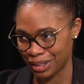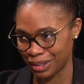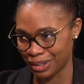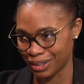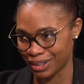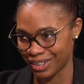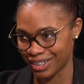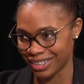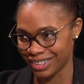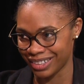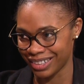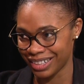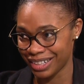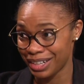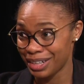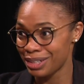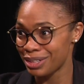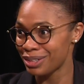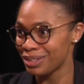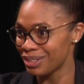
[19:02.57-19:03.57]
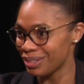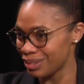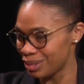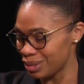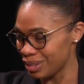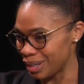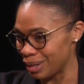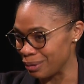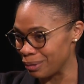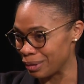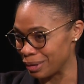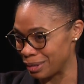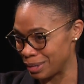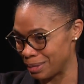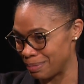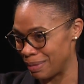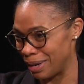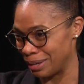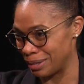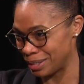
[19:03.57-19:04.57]
learn in order
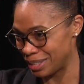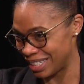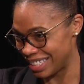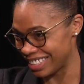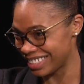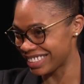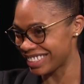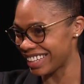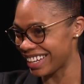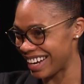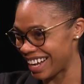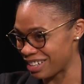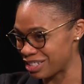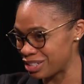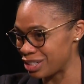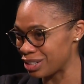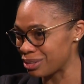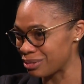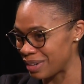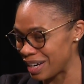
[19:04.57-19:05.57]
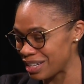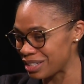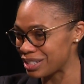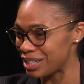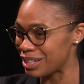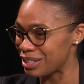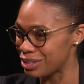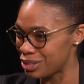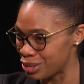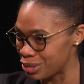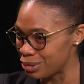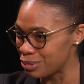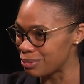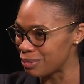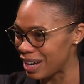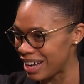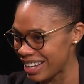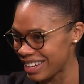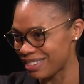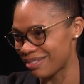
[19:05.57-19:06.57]
to better teach the next generation to
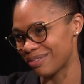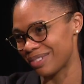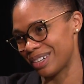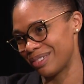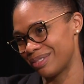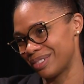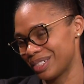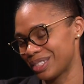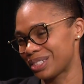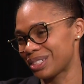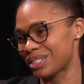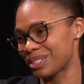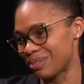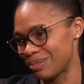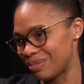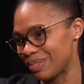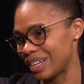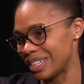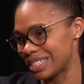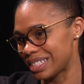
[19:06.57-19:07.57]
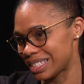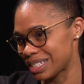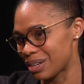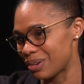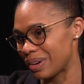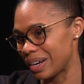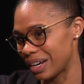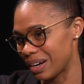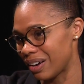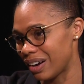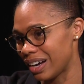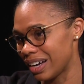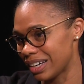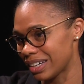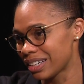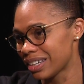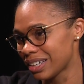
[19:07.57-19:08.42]
run what's going on.